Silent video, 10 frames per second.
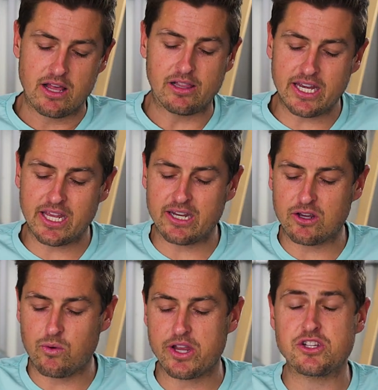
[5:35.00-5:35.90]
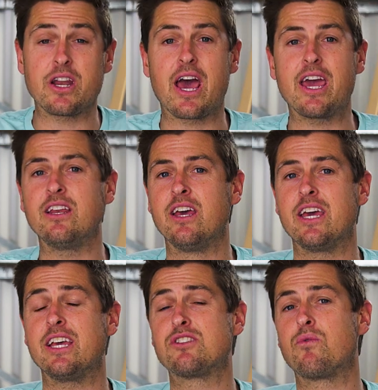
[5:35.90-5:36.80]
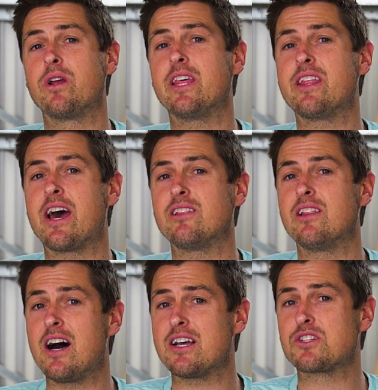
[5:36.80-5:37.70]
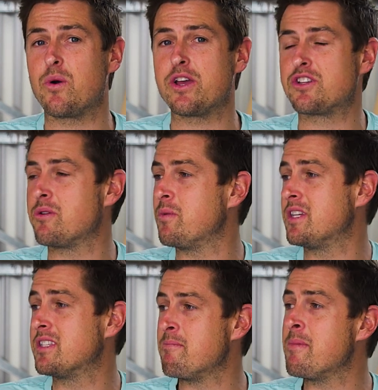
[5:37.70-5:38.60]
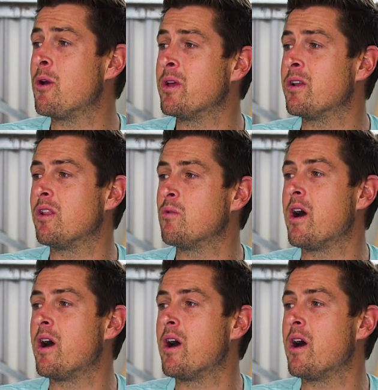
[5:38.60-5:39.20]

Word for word: leading into question eight, it's really that last question, which is the million dollar